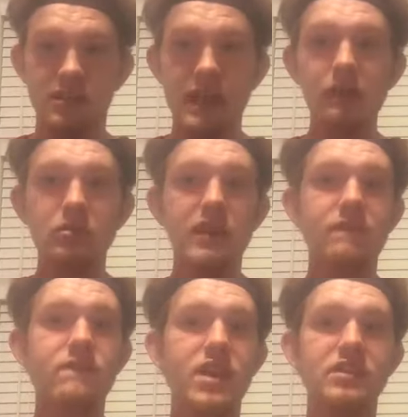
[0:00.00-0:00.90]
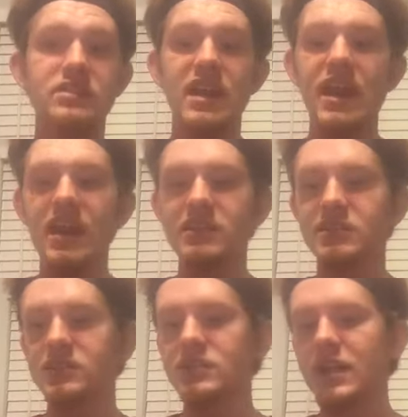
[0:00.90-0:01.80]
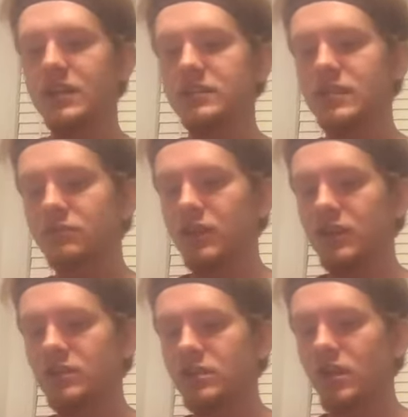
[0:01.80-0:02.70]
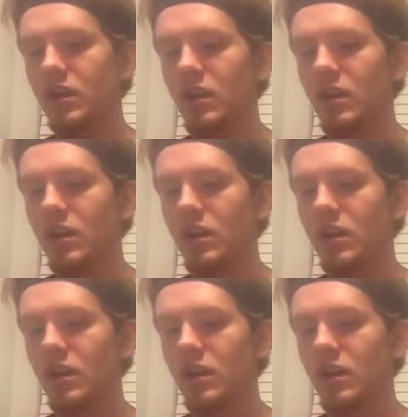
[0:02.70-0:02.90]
That was a fantastic tag team match.